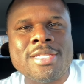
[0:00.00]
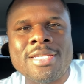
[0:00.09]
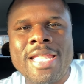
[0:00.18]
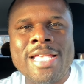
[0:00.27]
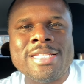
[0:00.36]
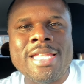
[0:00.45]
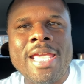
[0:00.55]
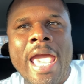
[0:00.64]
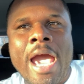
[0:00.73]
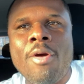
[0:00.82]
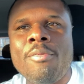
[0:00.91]
It's a nice day
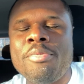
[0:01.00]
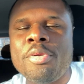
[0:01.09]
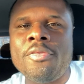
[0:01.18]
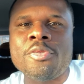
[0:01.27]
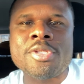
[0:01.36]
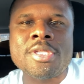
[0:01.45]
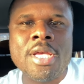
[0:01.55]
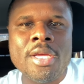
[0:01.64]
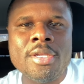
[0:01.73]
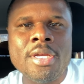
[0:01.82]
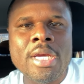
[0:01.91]
out, beautiful
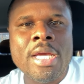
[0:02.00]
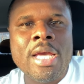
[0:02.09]
sun.